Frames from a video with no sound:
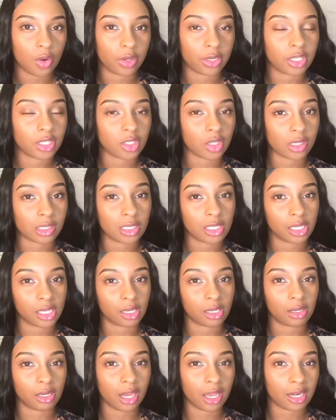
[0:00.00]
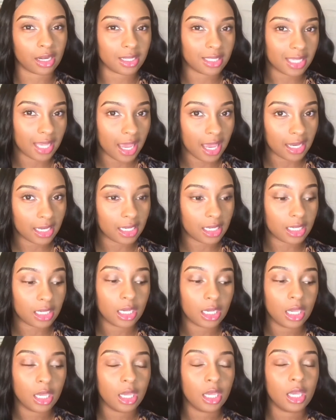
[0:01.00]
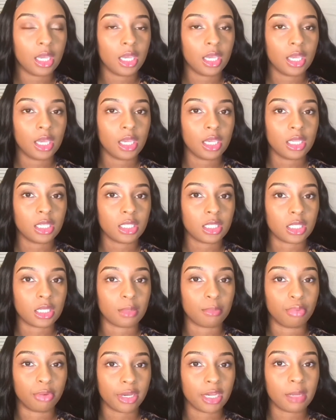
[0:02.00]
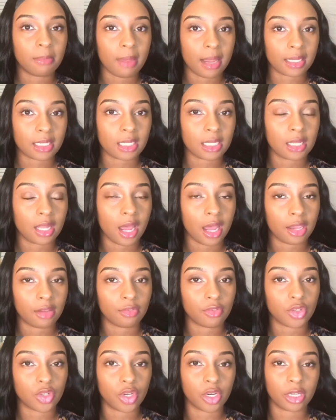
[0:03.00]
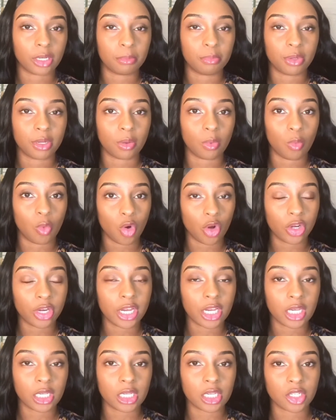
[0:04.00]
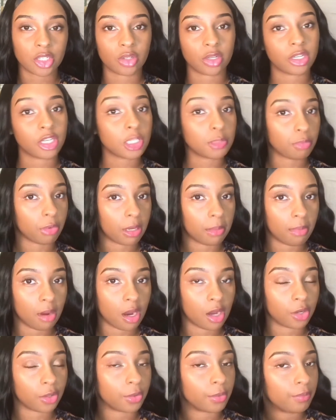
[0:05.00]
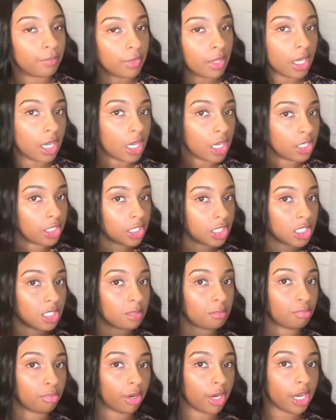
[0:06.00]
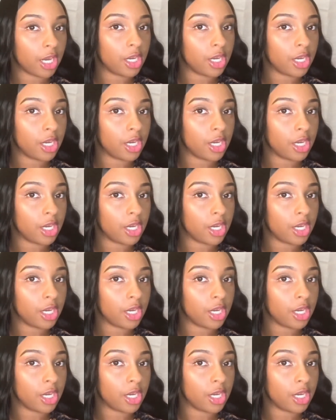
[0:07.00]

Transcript: starts looking kind of tacky, to bring it back to life, you're gonna put water and conditioner in a spray bottle and just spray your